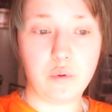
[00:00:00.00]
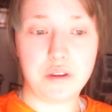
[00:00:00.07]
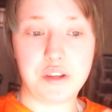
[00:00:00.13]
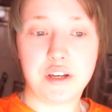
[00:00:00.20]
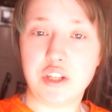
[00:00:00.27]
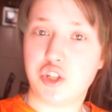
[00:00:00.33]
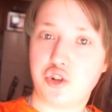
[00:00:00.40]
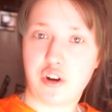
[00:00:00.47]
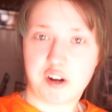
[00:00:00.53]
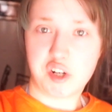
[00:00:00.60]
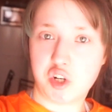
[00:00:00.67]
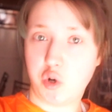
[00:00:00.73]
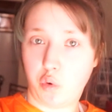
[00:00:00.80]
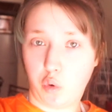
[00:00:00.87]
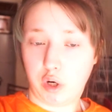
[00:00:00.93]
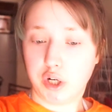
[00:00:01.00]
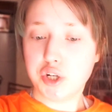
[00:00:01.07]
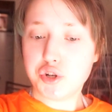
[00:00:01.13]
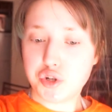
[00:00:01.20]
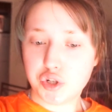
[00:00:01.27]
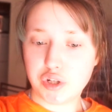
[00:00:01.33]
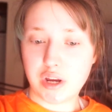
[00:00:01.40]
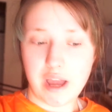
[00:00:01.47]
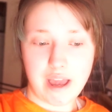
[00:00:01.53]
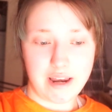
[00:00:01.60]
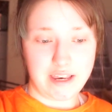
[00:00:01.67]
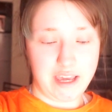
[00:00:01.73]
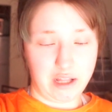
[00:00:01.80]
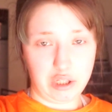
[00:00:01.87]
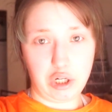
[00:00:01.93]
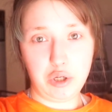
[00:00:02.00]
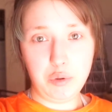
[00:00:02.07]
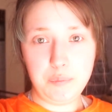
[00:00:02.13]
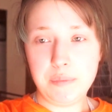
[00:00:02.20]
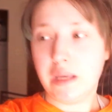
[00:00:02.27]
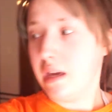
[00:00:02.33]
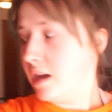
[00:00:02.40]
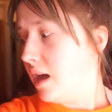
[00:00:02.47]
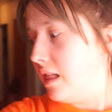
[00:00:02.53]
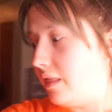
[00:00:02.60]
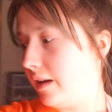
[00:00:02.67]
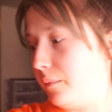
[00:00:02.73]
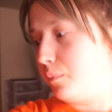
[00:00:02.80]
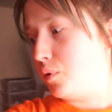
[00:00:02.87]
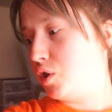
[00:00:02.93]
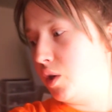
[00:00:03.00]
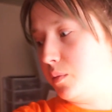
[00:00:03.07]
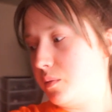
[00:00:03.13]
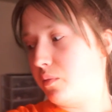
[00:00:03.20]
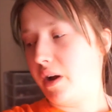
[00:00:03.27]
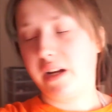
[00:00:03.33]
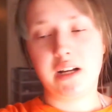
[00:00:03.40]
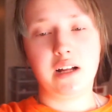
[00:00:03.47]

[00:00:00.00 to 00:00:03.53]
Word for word: with construction orange and yellow, like super bright